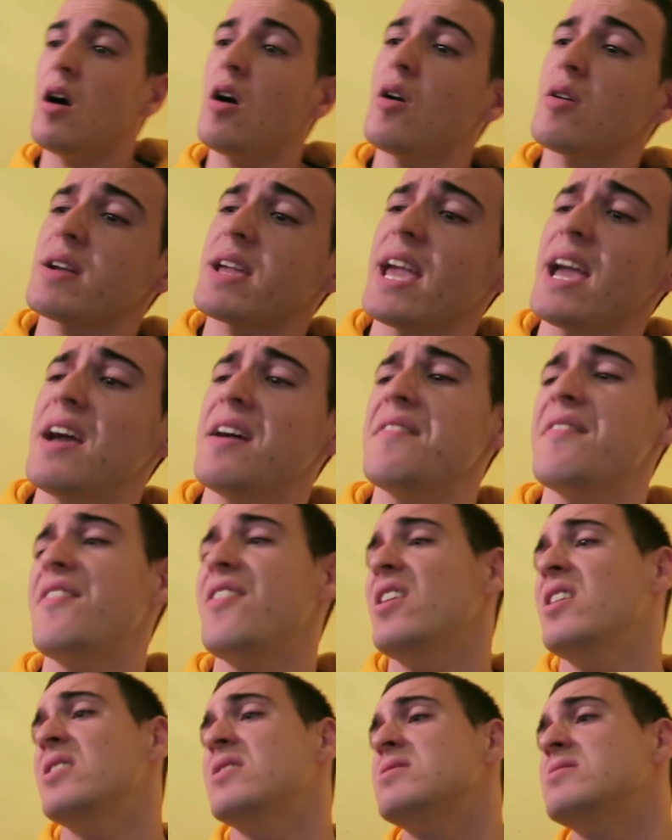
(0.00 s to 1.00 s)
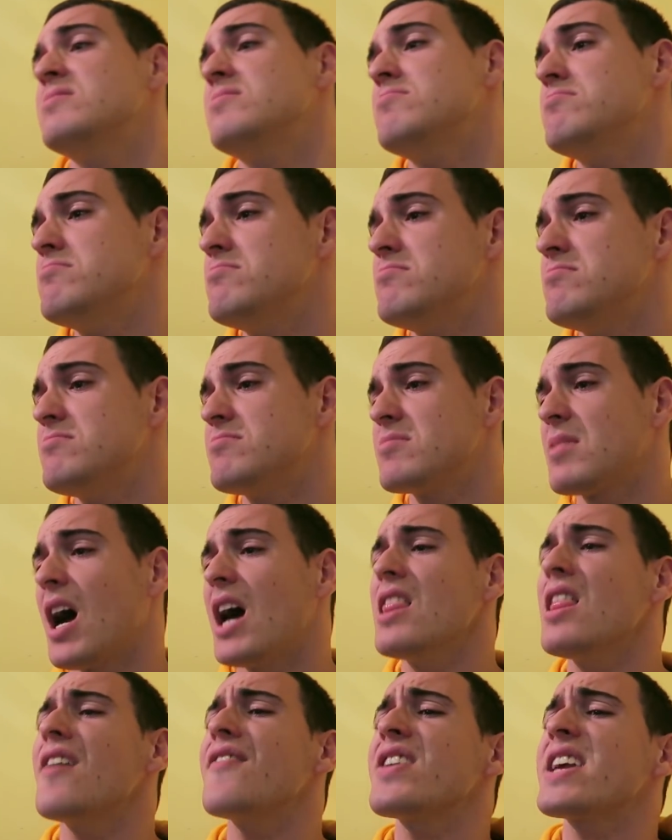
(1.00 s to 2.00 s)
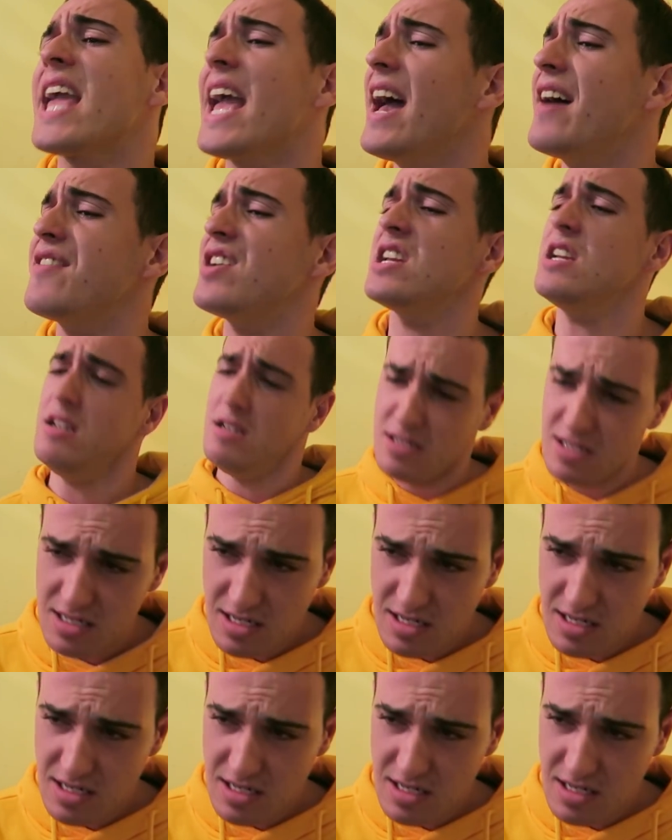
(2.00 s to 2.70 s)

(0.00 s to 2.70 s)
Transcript: Oh, Kev. I love you, Kevin.